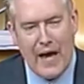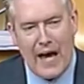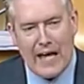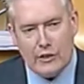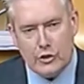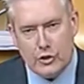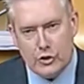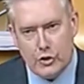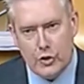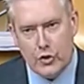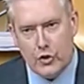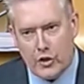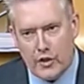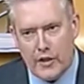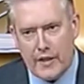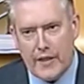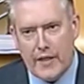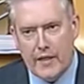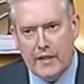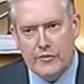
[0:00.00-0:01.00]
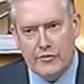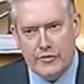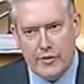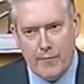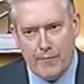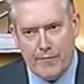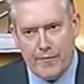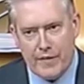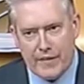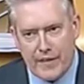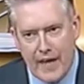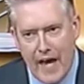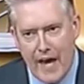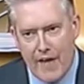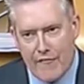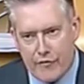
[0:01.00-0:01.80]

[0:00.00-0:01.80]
That's surely something that